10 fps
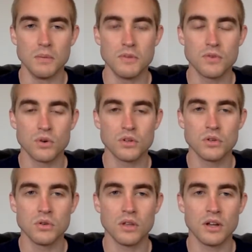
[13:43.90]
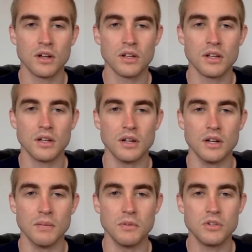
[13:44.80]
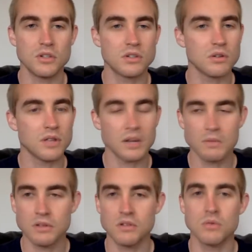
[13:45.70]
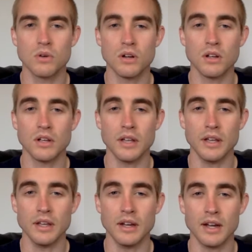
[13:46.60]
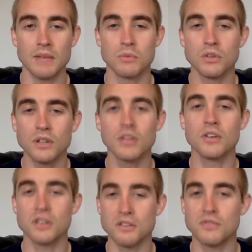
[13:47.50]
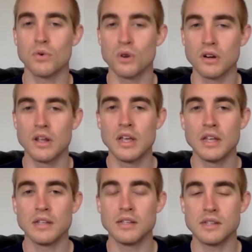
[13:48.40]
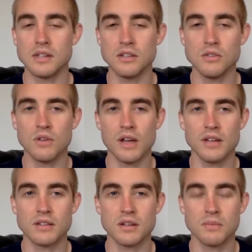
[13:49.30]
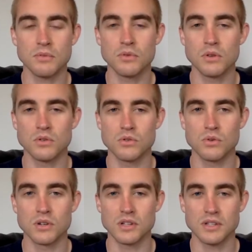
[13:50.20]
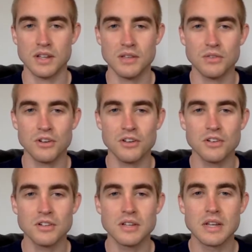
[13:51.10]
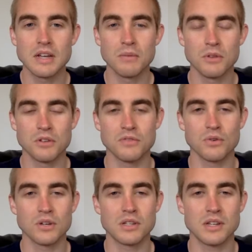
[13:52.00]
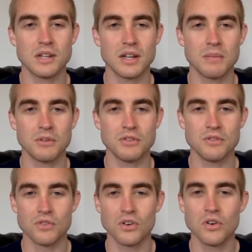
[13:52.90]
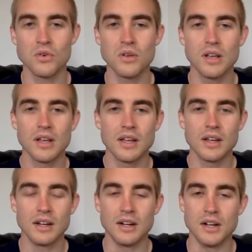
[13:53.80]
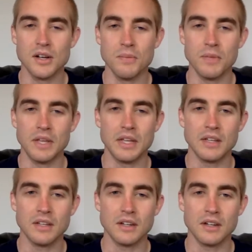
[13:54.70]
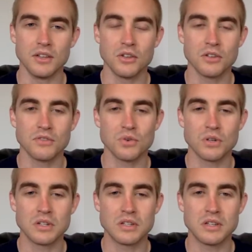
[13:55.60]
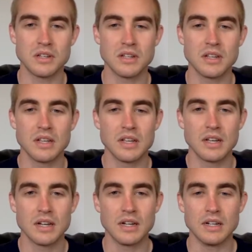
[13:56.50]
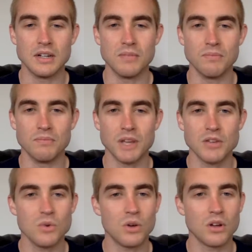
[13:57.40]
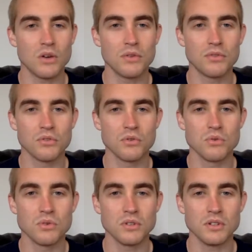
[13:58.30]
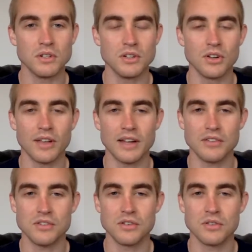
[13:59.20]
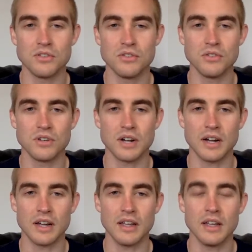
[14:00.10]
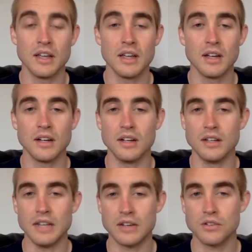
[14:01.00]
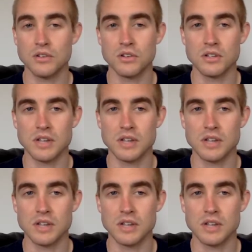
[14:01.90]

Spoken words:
before too long. But just know that I missed you all, and I'm really looking forward to seeing you guys come through those doors as 8th graders. Looking forward to seeing how much you've grown, and looking forward to seeing how you all go through your last year at the junior high next year as